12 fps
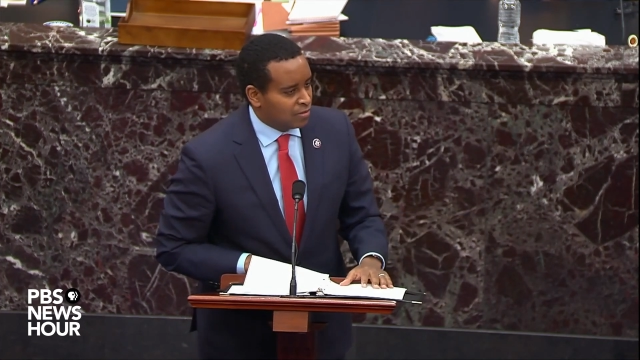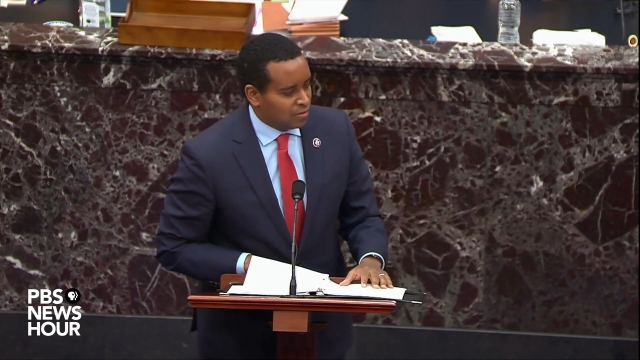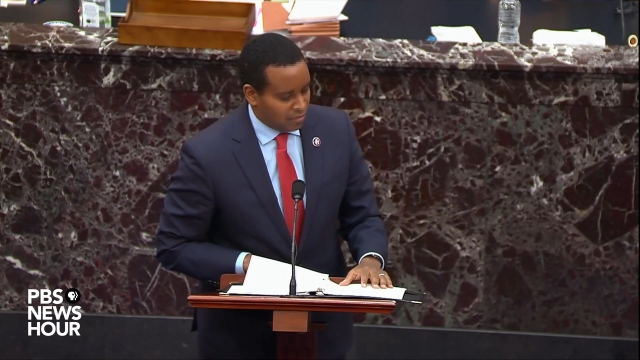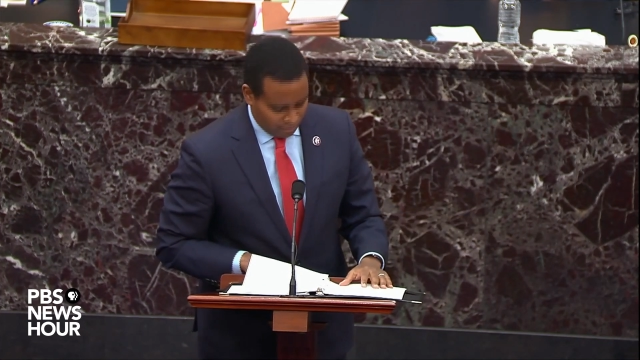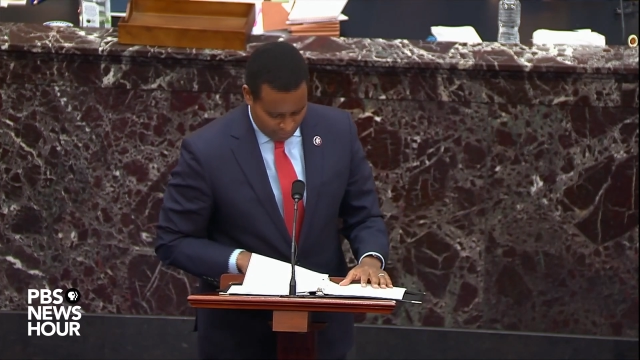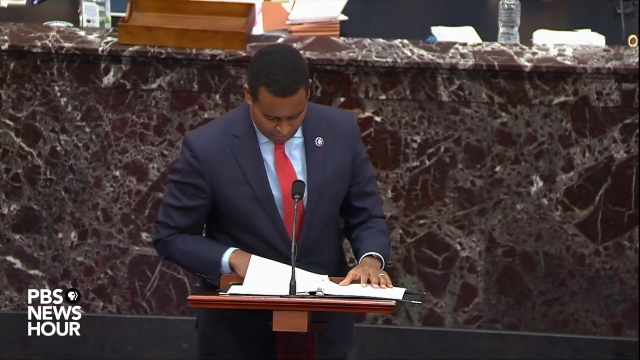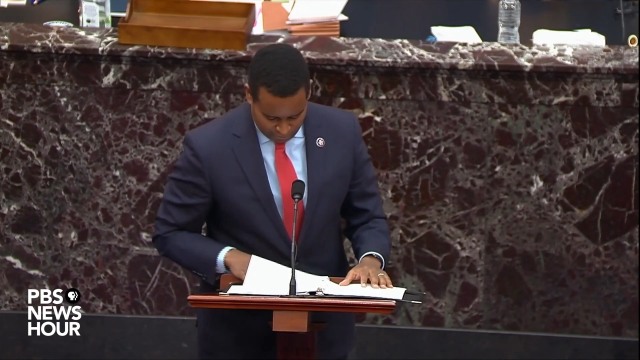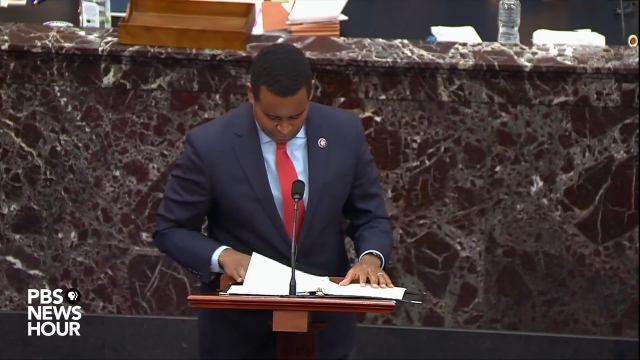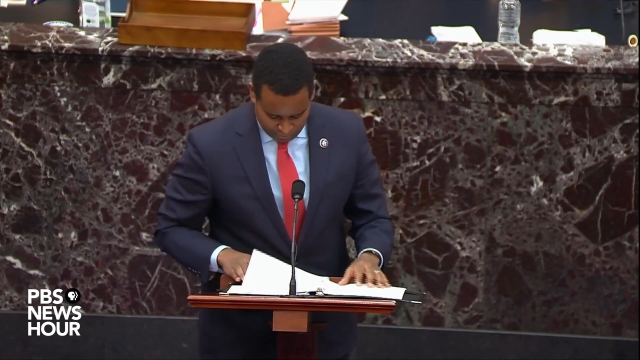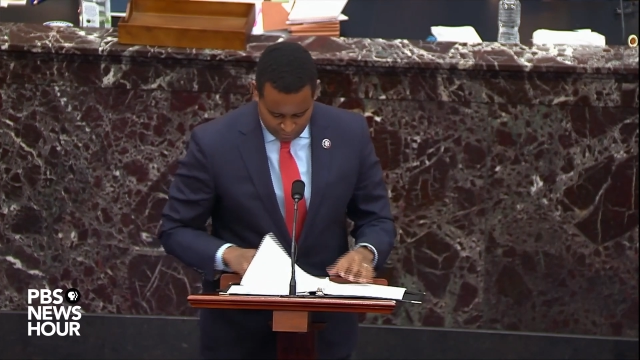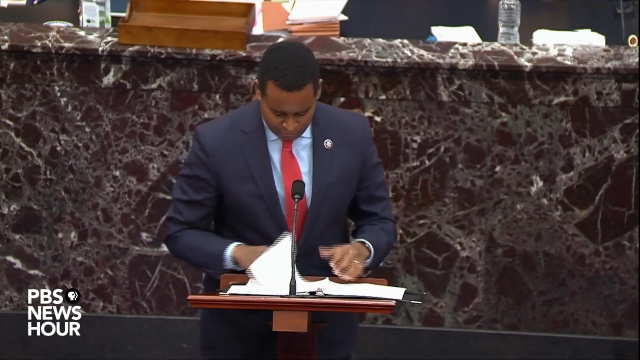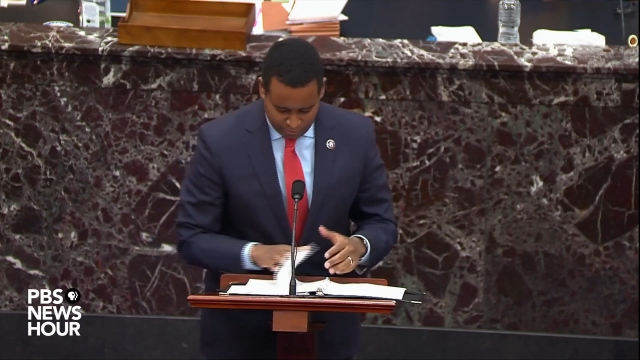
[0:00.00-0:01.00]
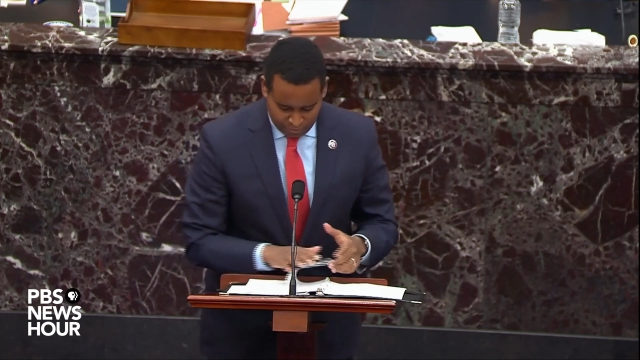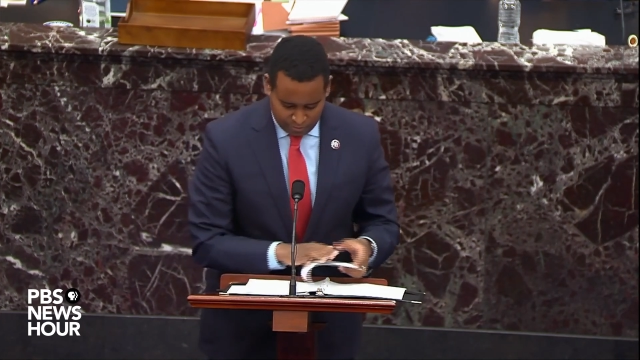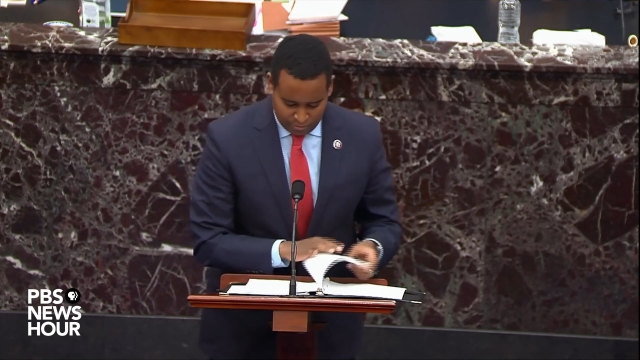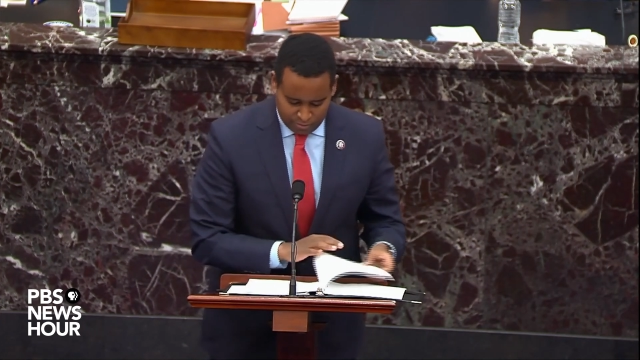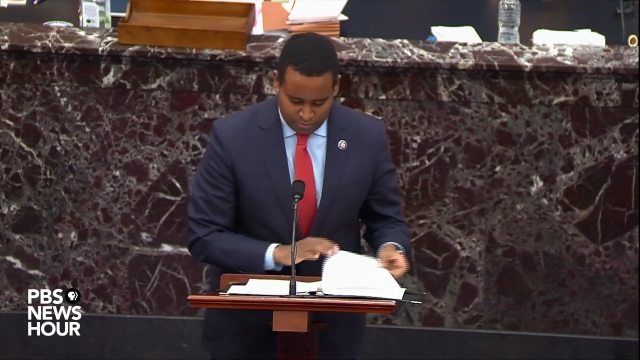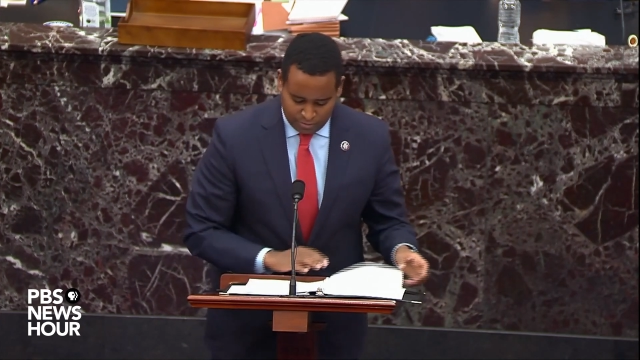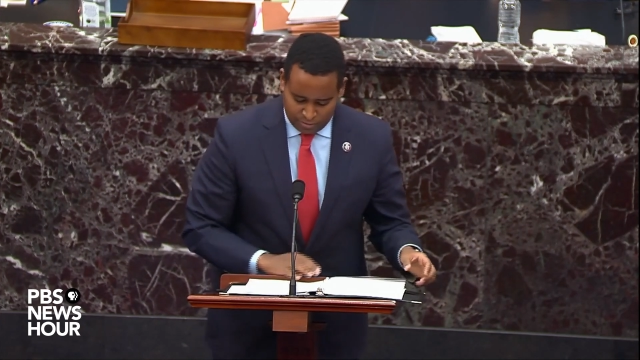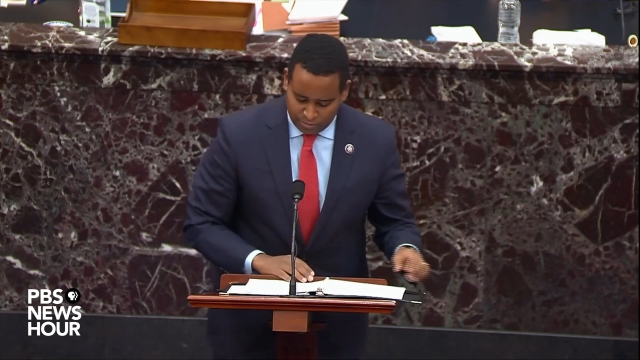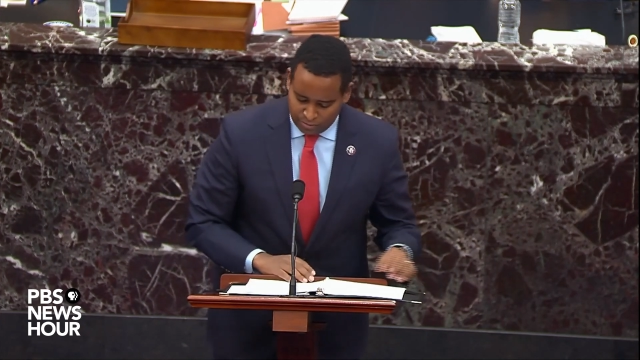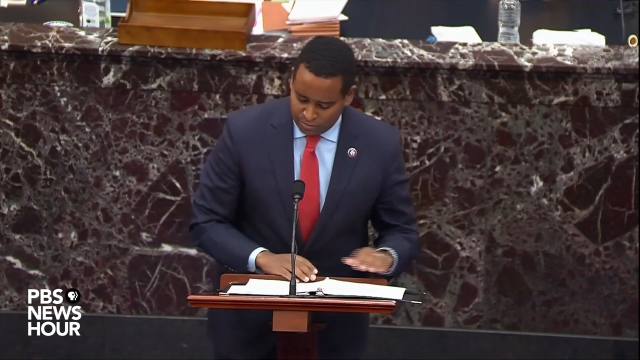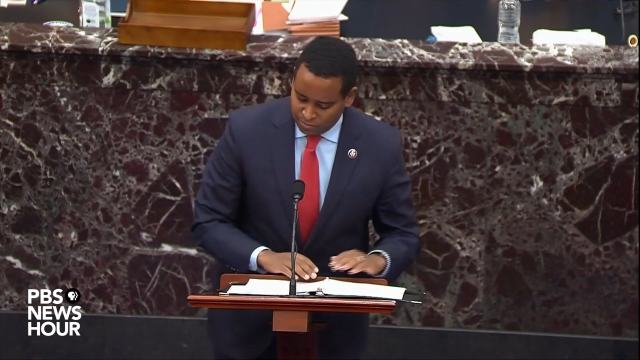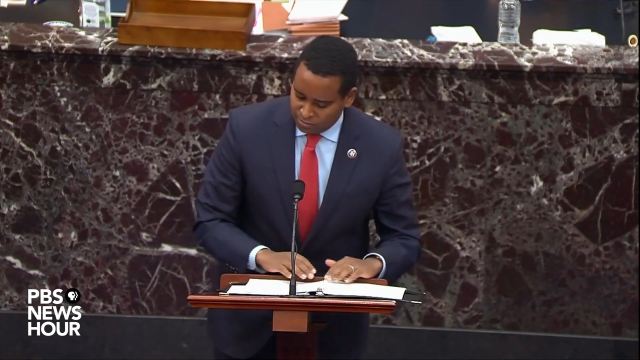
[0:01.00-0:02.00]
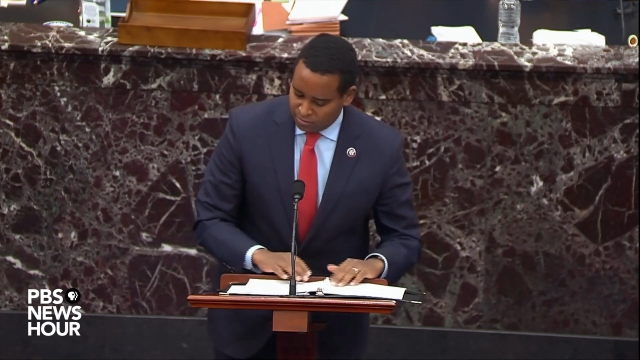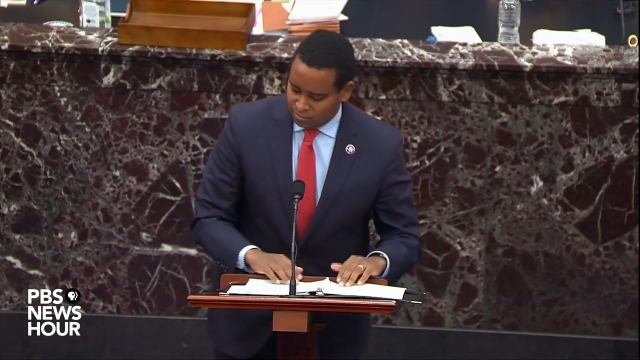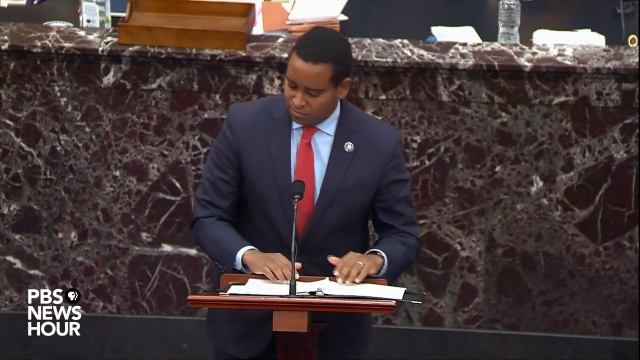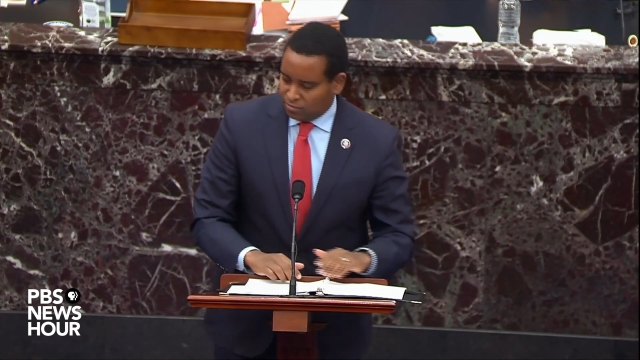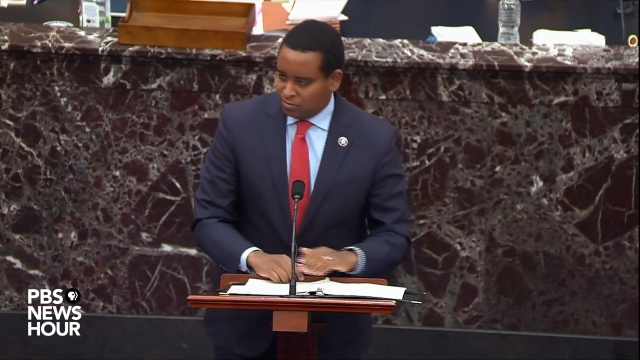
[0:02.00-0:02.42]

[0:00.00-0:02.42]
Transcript: (no one is talking)